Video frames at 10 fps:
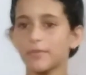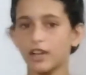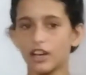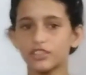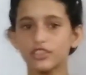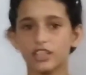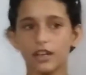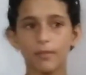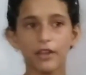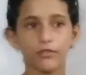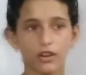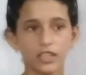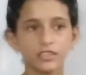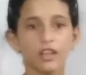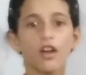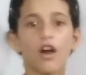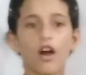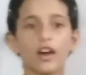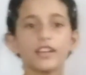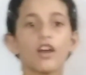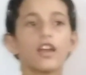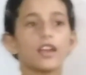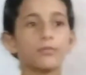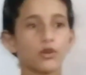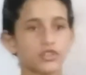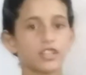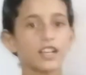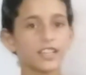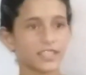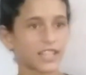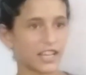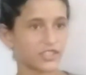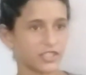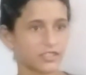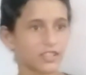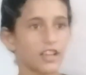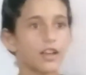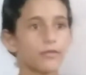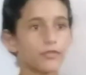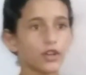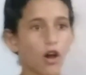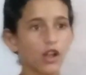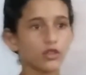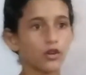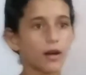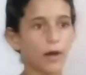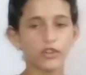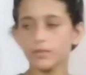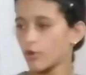Here to share my words on emotional intelligence. We all know about